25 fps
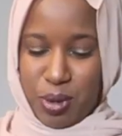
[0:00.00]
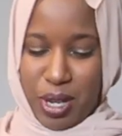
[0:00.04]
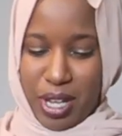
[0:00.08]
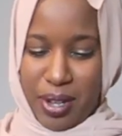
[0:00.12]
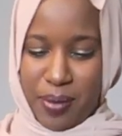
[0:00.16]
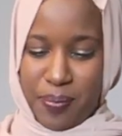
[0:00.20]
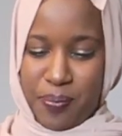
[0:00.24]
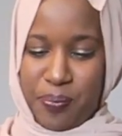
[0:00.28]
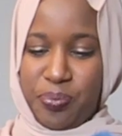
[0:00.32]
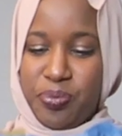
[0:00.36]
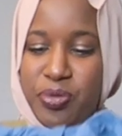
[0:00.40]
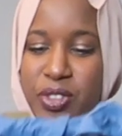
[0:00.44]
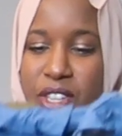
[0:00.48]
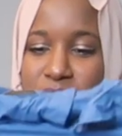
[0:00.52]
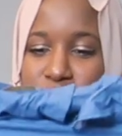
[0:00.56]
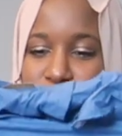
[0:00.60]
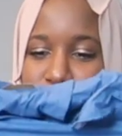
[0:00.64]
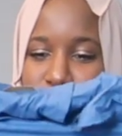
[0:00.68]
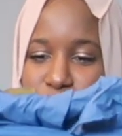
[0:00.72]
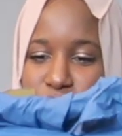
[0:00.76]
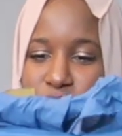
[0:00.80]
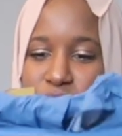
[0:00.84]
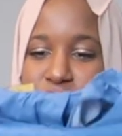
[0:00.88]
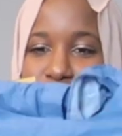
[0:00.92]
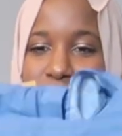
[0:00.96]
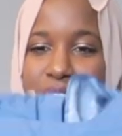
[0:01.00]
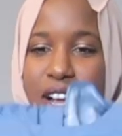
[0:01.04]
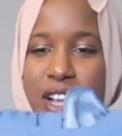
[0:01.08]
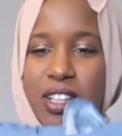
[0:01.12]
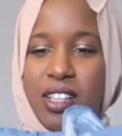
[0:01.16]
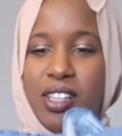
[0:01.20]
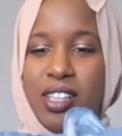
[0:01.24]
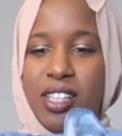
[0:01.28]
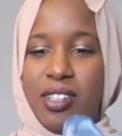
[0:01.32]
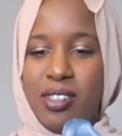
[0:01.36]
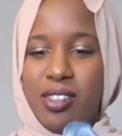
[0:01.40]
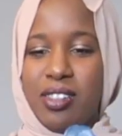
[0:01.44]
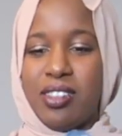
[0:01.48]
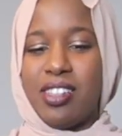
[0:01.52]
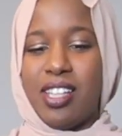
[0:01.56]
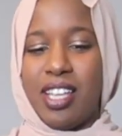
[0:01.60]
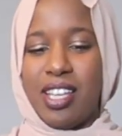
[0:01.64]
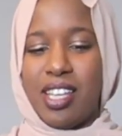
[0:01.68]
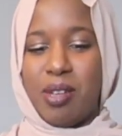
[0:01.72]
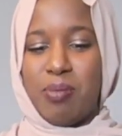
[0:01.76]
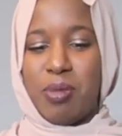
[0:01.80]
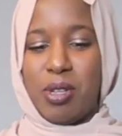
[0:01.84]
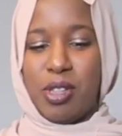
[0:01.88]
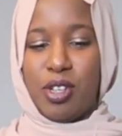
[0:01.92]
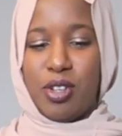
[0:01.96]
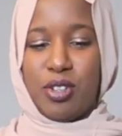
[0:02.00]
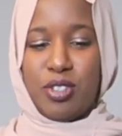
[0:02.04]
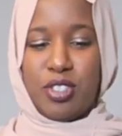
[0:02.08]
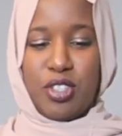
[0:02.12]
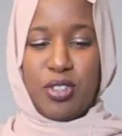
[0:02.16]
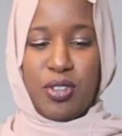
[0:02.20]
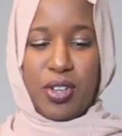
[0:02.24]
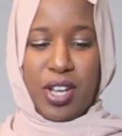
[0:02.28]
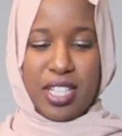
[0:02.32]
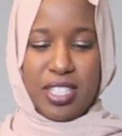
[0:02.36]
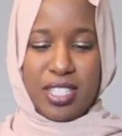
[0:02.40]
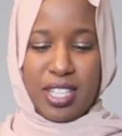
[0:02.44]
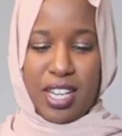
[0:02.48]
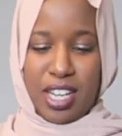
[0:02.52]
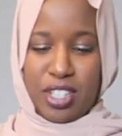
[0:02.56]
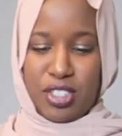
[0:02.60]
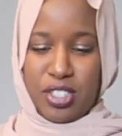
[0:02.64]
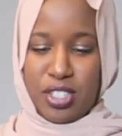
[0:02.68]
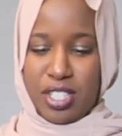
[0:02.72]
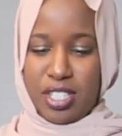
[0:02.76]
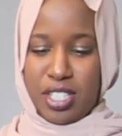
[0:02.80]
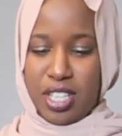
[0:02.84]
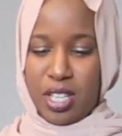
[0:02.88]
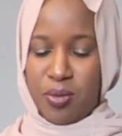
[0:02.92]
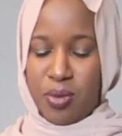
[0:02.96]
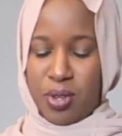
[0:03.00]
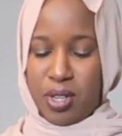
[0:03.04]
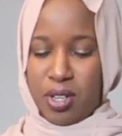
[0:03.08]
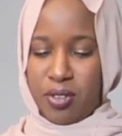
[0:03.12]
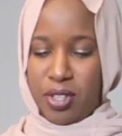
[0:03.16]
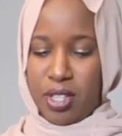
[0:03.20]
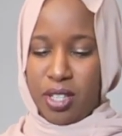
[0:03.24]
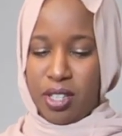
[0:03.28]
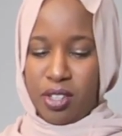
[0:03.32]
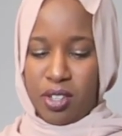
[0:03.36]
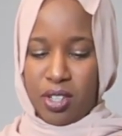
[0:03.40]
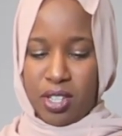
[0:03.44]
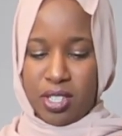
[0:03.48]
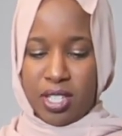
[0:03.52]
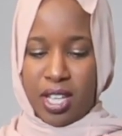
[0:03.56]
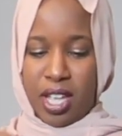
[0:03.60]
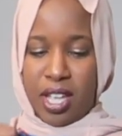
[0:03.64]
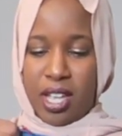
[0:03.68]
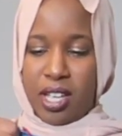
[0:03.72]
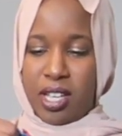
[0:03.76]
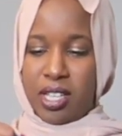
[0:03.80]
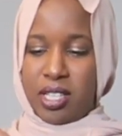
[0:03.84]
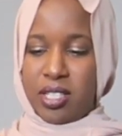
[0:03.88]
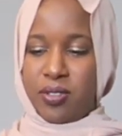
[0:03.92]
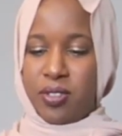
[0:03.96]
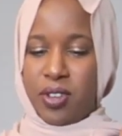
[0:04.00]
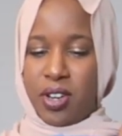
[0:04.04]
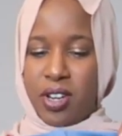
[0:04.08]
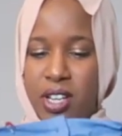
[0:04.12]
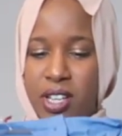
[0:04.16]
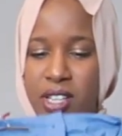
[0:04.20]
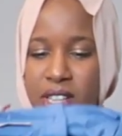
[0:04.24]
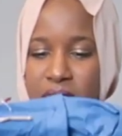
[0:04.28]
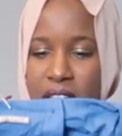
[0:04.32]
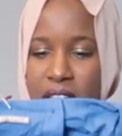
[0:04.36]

but I'll link it below so you guys can actually see what it really looks like. It's very